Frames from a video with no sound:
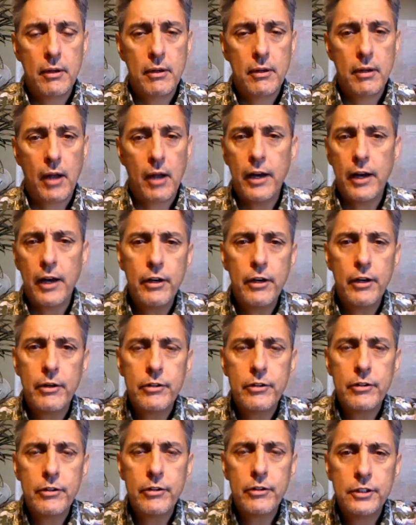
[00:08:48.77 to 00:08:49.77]
I hear you're
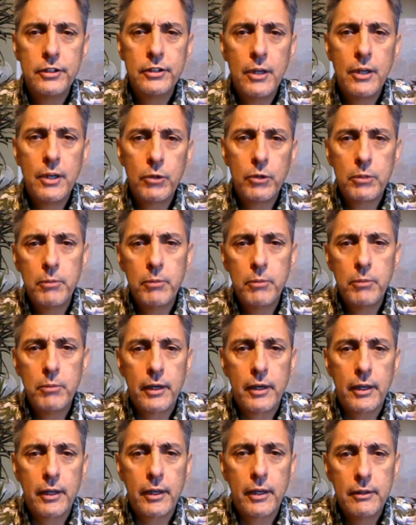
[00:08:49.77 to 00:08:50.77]
interested in network marketing.
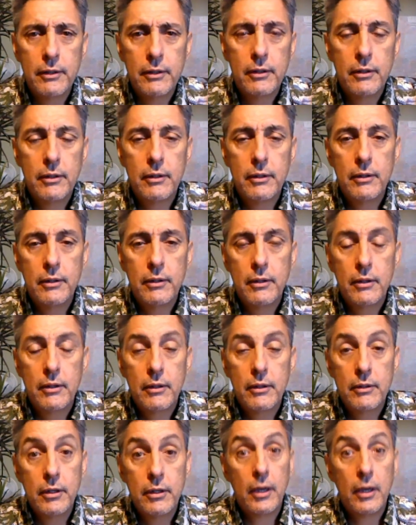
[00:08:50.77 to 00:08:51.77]

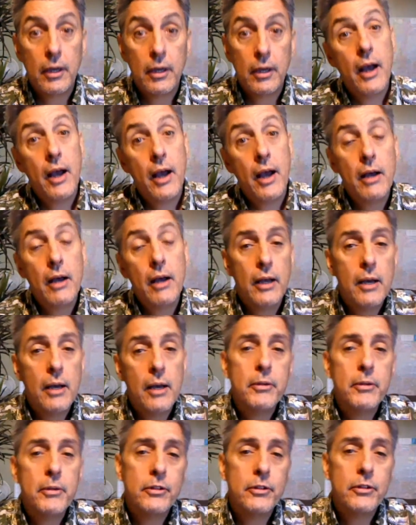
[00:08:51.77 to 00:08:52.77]
And they're like, yeah, I'm
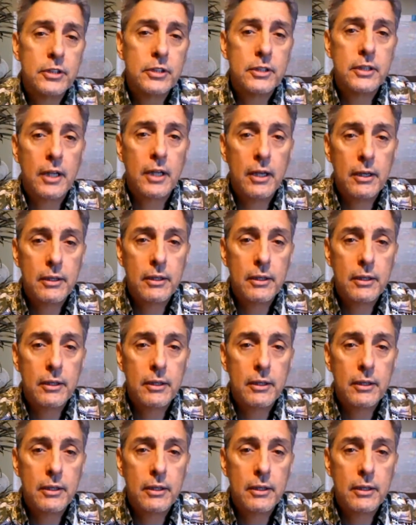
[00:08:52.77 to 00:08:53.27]
interested in that.